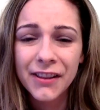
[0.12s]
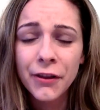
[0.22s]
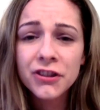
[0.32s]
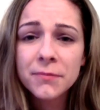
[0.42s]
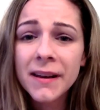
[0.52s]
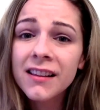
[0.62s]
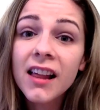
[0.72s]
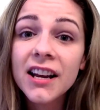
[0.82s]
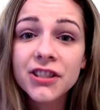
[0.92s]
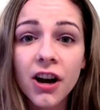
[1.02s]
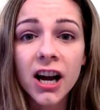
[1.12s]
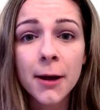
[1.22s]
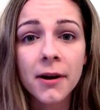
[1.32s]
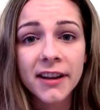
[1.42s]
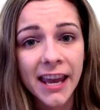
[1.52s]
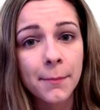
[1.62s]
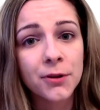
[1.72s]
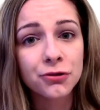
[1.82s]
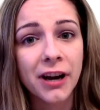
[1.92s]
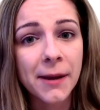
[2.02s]
There's been a lot of talk about
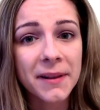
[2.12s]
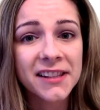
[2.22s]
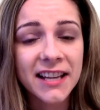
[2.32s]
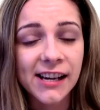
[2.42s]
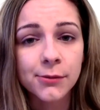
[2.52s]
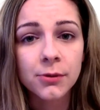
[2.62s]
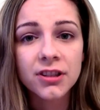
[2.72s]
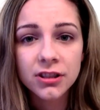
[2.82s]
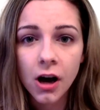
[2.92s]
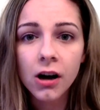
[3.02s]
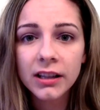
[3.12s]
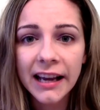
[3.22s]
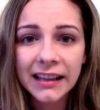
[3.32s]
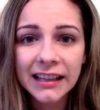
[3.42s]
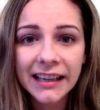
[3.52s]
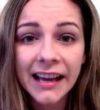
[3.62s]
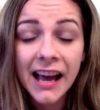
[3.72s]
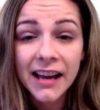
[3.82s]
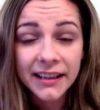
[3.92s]
campus rape and sexual assault lately.